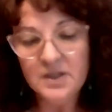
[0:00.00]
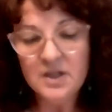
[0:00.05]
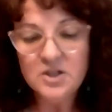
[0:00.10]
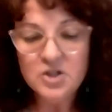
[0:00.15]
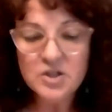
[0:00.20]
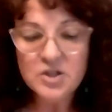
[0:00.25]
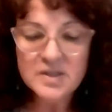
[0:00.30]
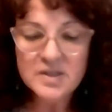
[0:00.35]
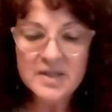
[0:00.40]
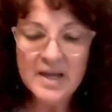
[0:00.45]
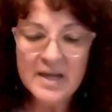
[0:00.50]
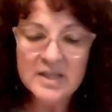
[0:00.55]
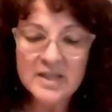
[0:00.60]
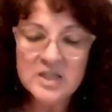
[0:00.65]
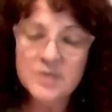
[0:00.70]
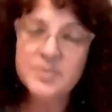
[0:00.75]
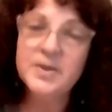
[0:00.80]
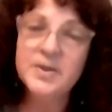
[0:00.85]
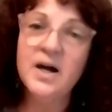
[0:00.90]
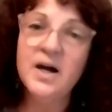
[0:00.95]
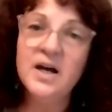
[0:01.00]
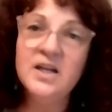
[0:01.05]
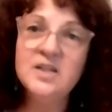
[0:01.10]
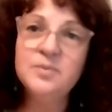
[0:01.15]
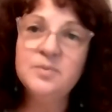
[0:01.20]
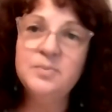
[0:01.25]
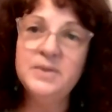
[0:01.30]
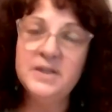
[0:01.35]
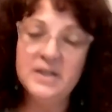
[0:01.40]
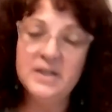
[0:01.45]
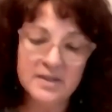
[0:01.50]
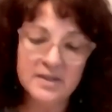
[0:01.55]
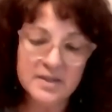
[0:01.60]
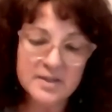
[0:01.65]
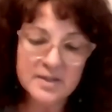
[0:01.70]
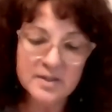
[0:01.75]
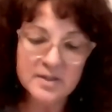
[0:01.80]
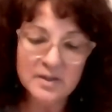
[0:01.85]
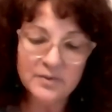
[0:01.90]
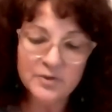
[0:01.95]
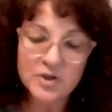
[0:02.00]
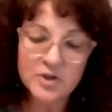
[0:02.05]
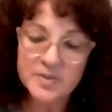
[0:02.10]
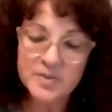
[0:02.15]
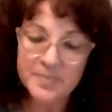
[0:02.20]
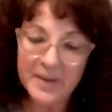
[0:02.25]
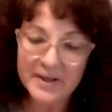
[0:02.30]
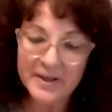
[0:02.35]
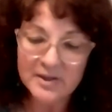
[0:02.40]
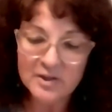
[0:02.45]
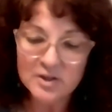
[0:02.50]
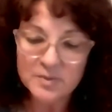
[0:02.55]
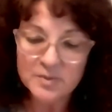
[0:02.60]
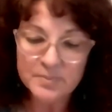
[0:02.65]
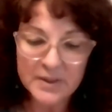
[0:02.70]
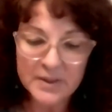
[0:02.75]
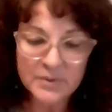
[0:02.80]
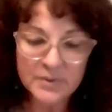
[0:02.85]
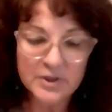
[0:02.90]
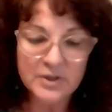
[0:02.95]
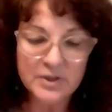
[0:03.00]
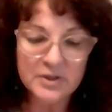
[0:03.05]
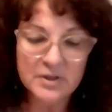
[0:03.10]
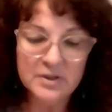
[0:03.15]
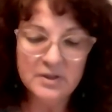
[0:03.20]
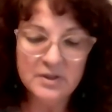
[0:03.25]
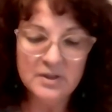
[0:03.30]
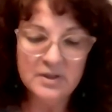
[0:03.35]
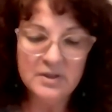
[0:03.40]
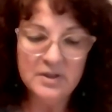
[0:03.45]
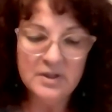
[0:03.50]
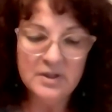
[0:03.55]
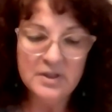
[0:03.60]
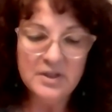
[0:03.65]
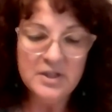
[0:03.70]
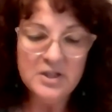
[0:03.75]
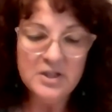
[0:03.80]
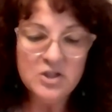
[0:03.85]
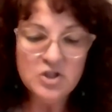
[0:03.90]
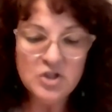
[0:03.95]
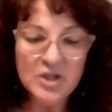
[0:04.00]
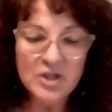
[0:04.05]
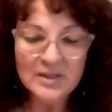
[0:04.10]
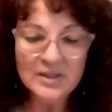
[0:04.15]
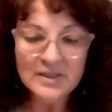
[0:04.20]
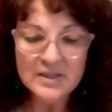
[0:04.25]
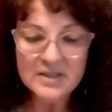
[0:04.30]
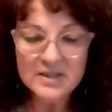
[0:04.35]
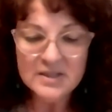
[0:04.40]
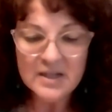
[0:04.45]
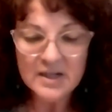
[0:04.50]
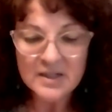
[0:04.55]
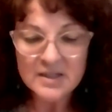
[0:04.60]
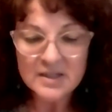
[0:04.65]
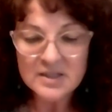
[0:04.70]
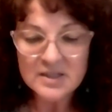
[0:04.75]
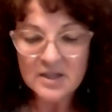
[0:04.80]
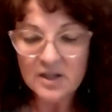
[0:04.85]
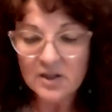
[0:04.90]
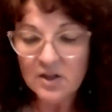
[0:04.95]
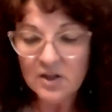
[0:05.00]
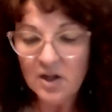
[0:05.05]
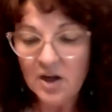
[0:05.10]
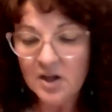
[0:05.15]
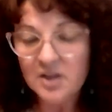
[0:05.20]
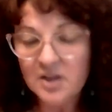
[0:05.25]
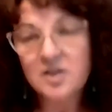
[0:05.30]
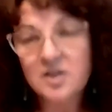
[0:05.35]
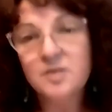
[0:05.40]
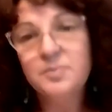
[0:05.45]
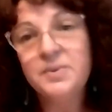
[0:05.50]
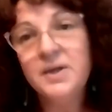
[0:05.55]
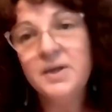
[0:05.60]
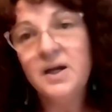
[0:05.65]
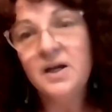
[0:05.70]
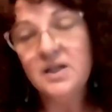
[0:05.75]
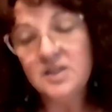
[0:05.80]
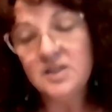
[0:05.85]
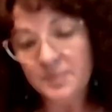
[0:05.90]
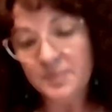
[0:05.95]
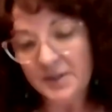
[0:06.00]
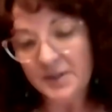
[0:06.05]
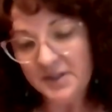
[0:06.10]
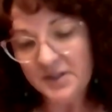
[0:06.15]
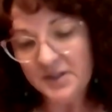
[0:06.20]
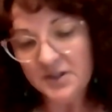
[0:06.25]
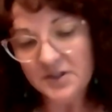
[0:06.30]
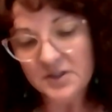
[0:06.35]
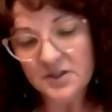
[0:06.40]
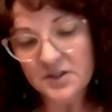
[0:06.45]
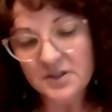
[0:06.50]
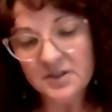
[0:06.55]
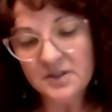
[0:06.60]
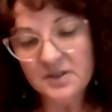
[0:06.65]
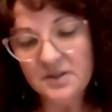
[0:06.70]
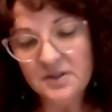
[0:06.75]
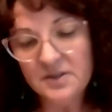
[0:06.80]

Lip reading: She stands behind me in the silver speckled mirror, gently tucks a lock behind my ear.